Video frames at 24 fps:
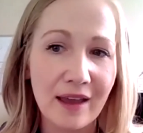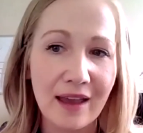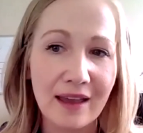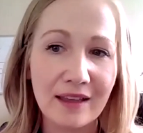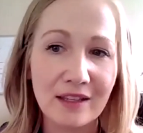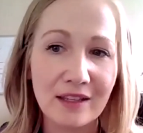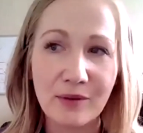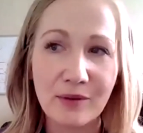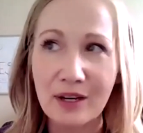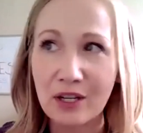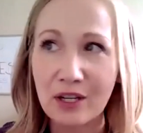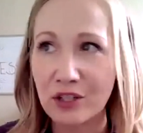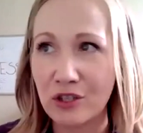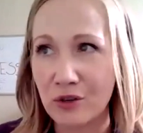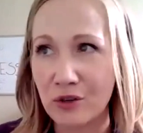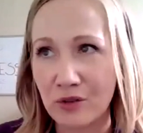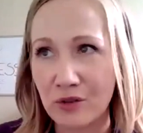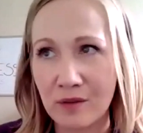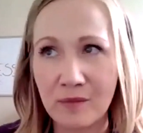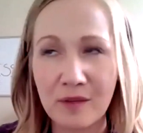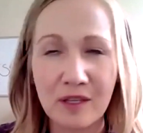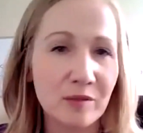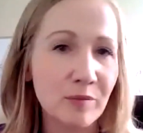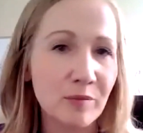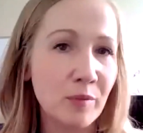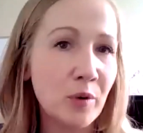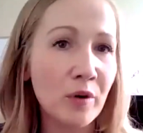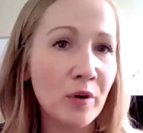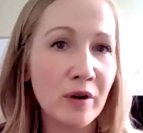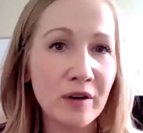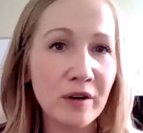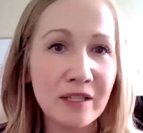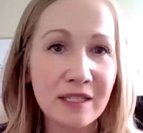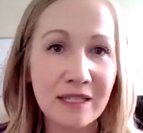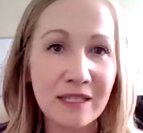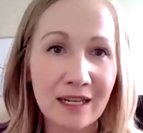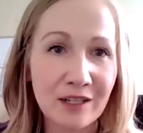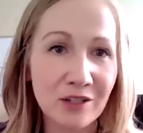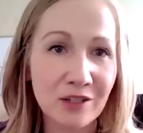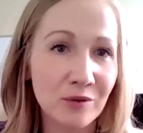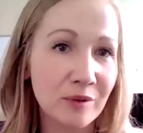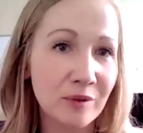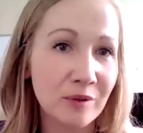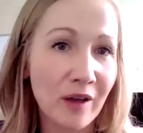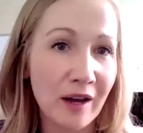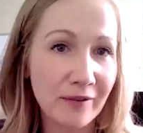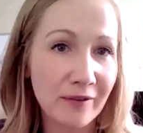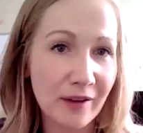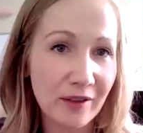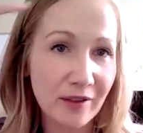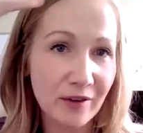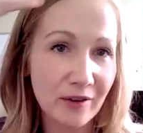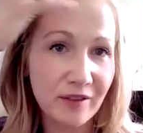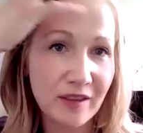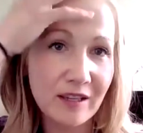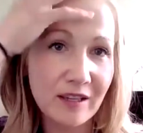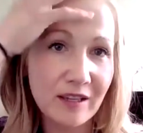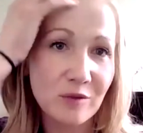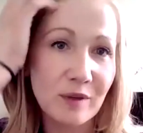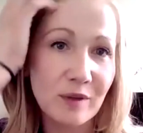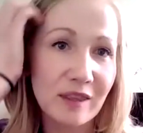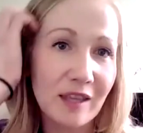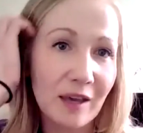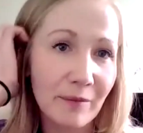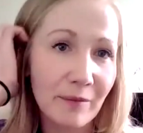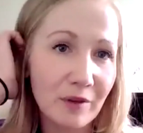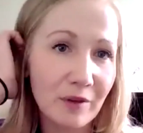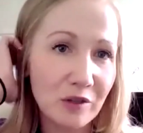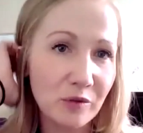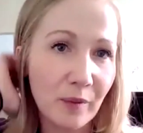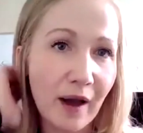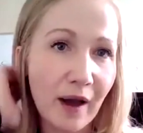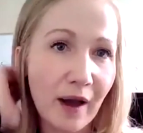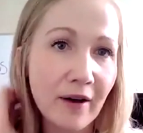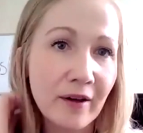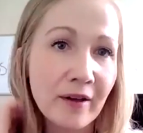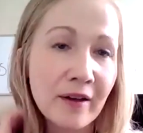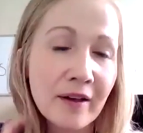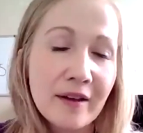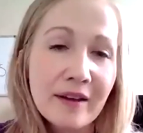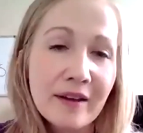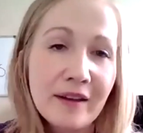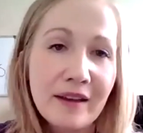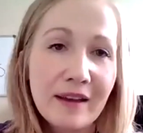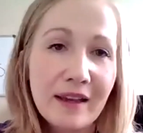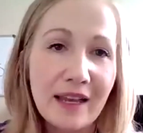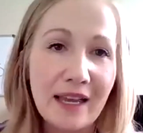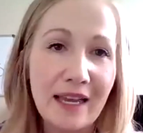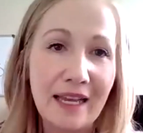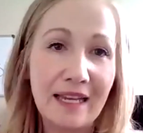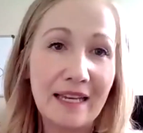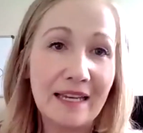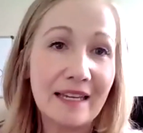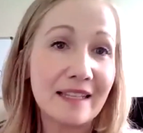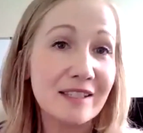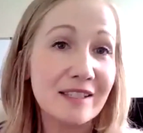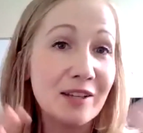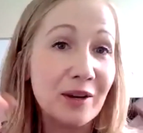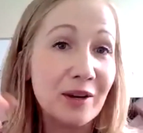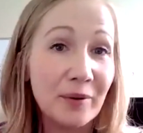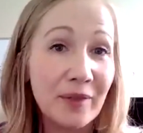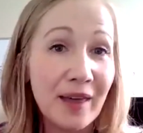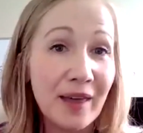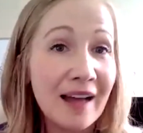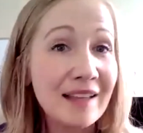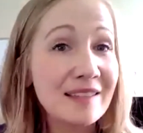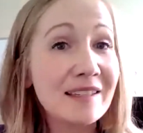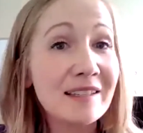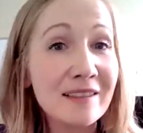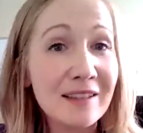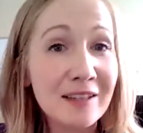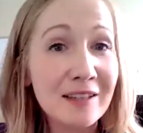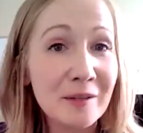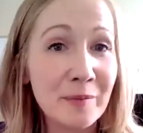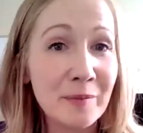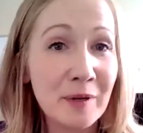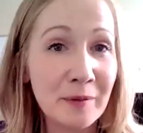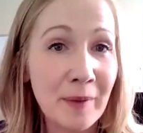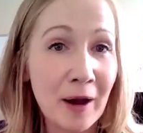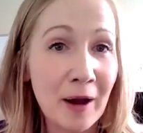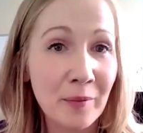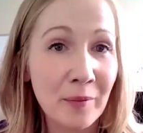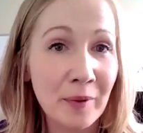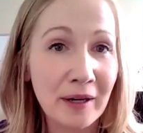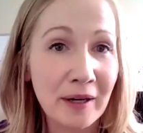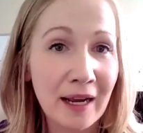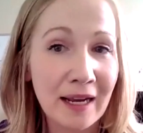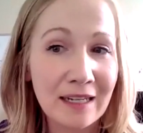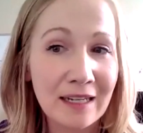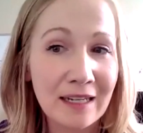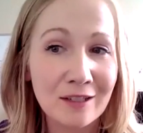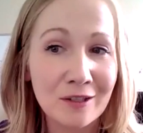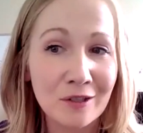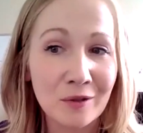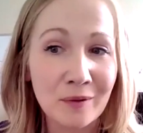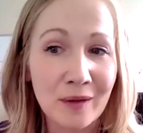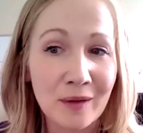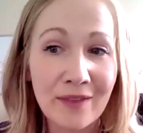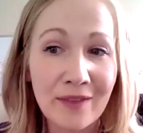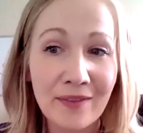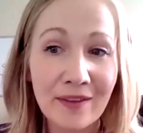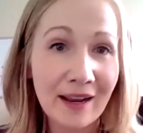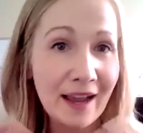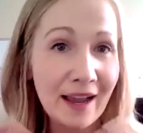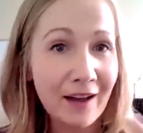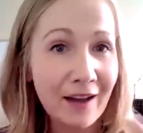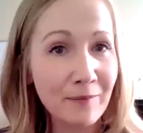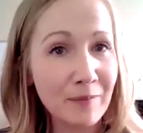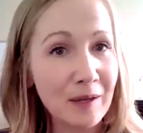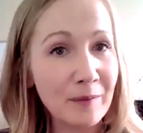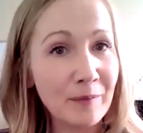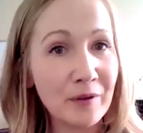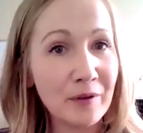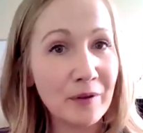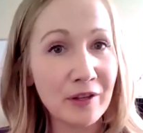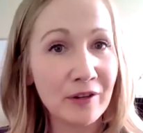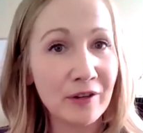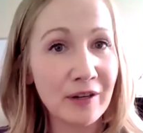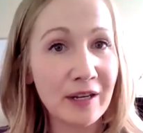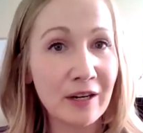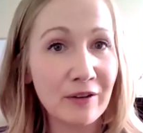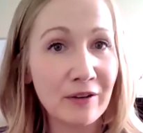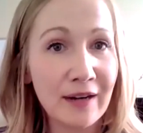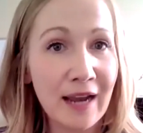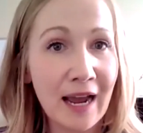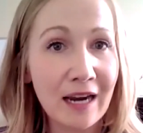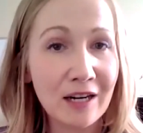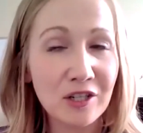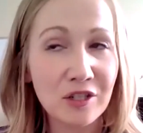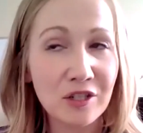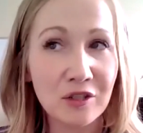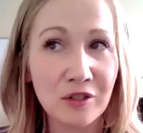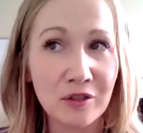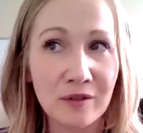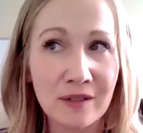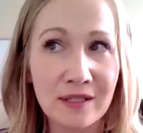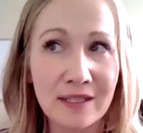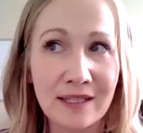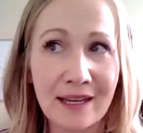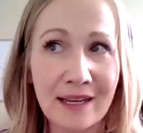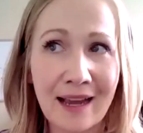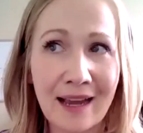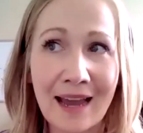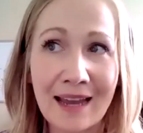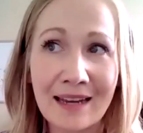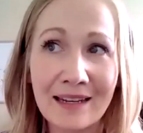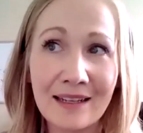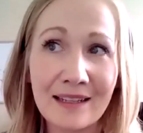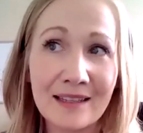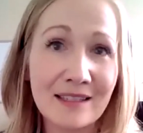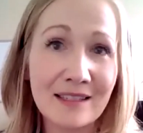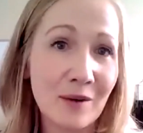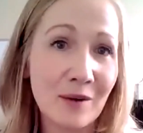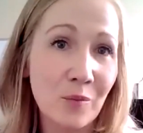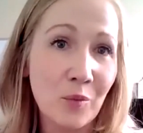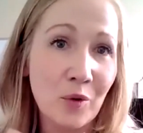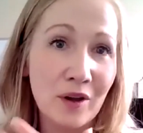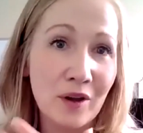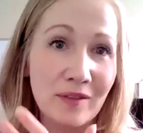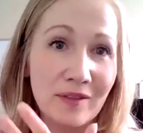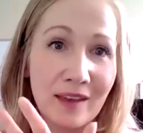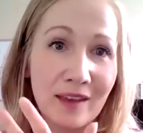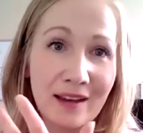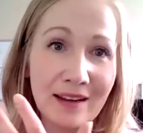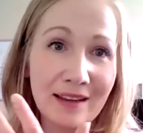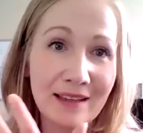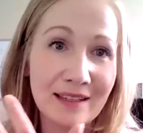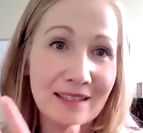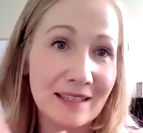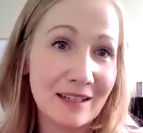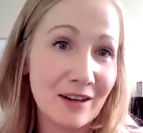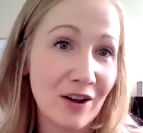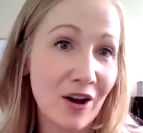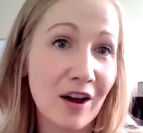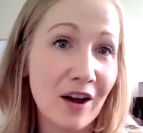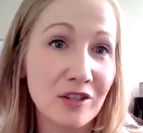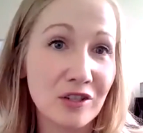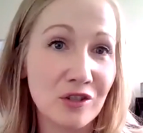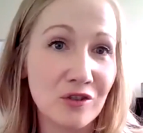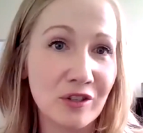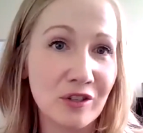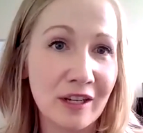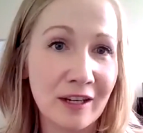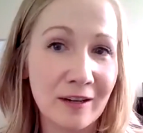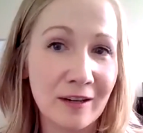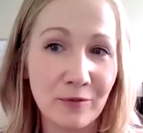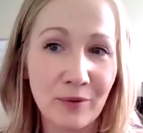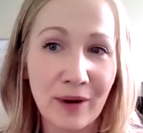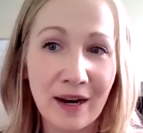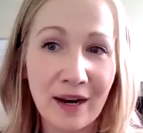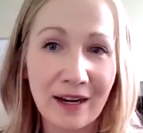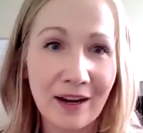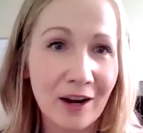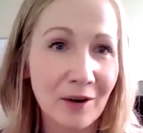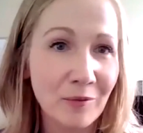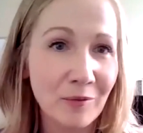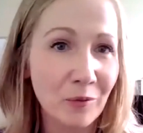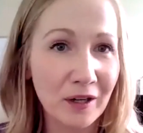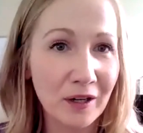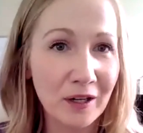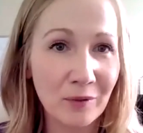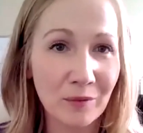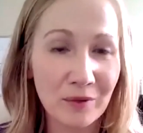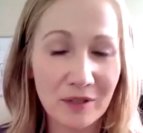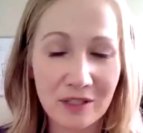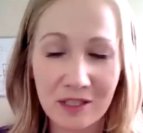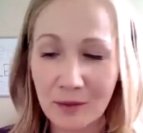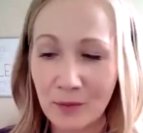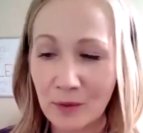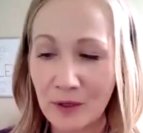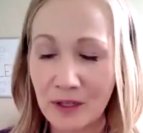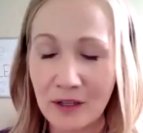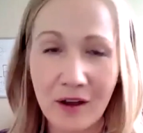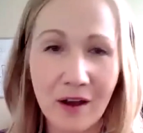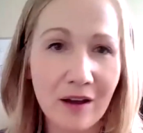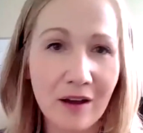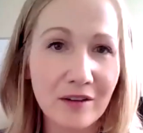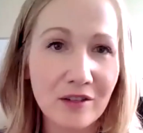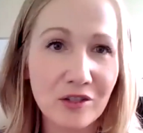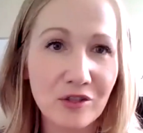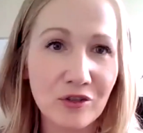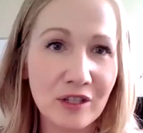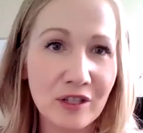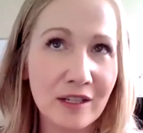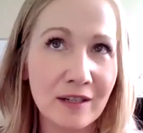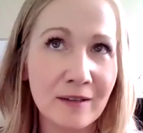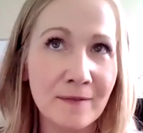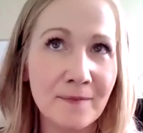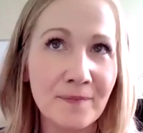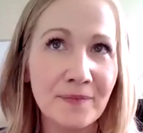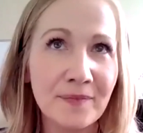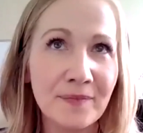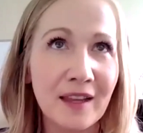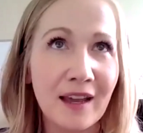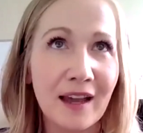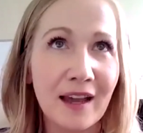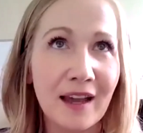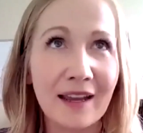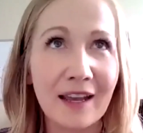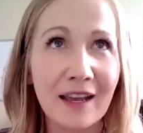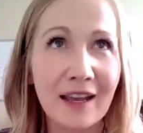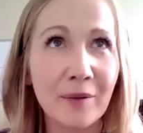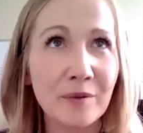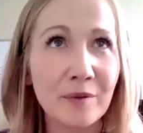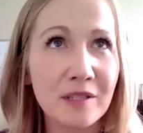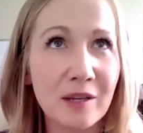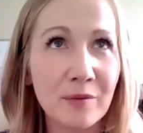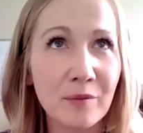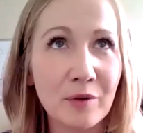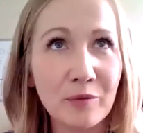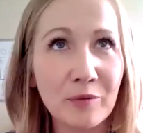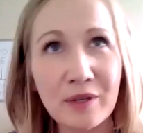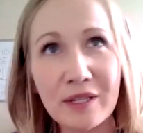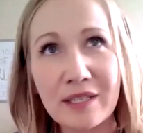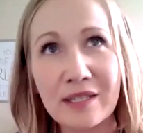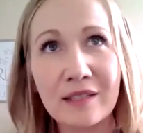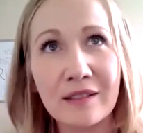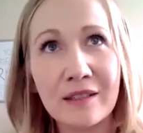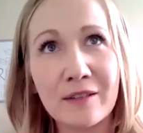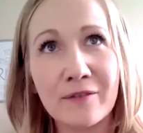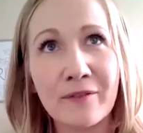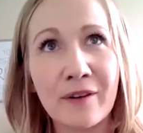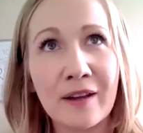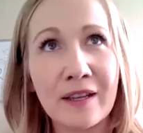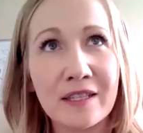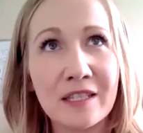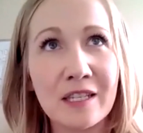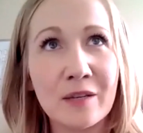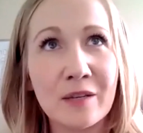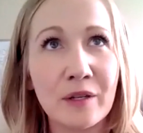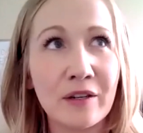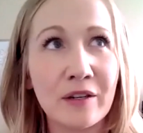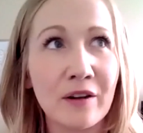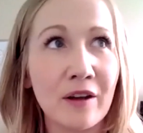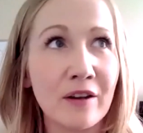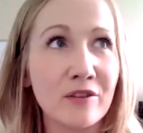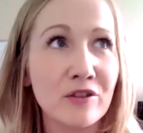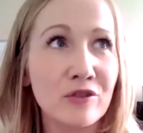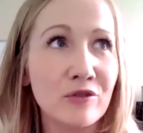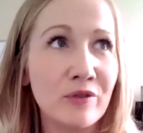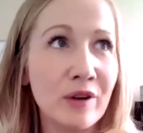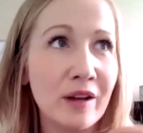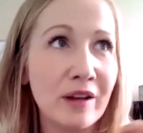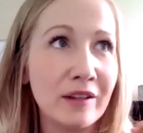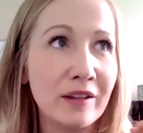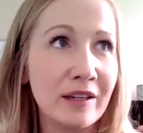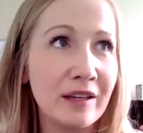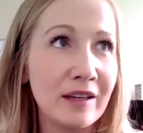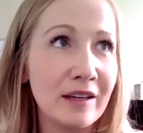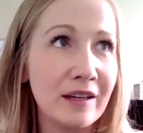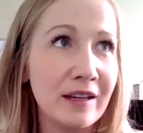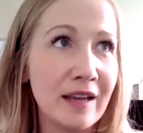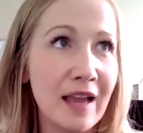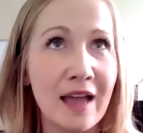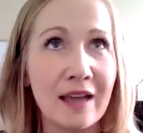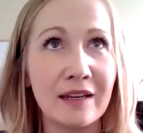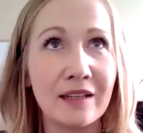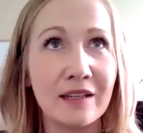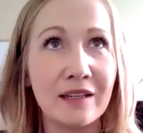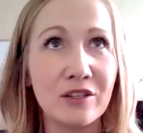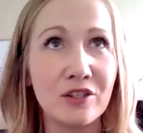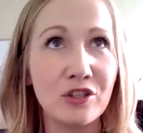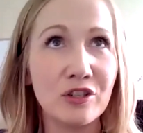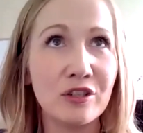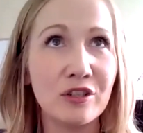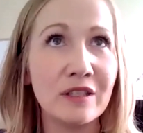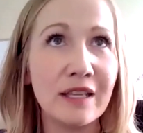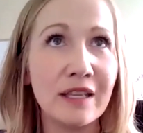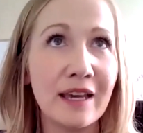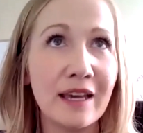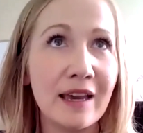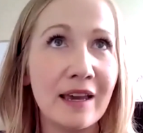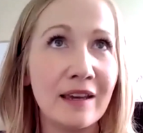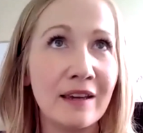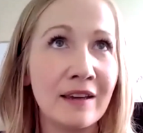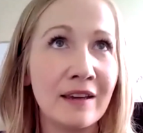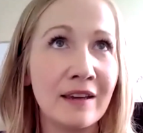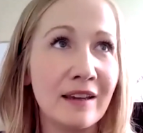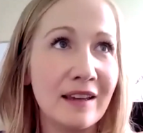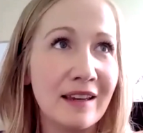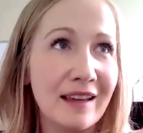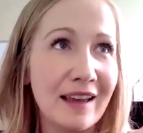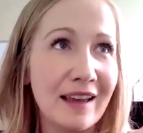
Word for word: And so I show them these boards and I do a lot of other things with them as well. And so that's a little bit about what I do. And then I have people that are international and say, I need someone that is in Austria. Right now, I'm working with someone in Austria. I helped someone recently find someone in Australia and in Chile